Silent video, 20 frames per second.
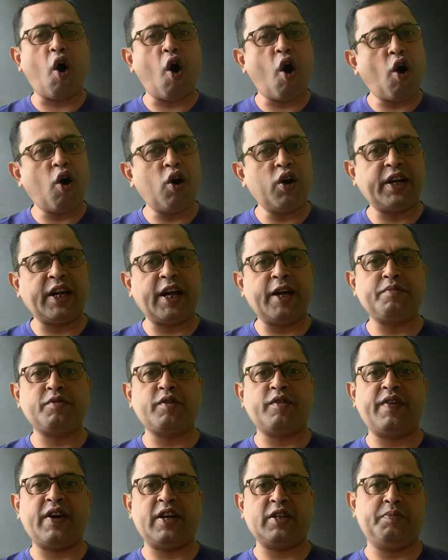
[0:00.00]
all types
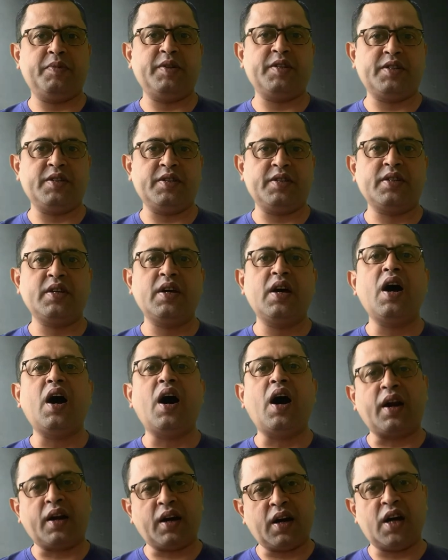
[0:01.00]
of asbestos
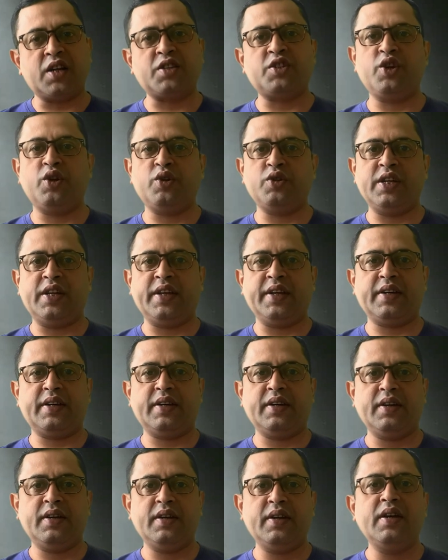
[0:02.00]
are carcinogenic.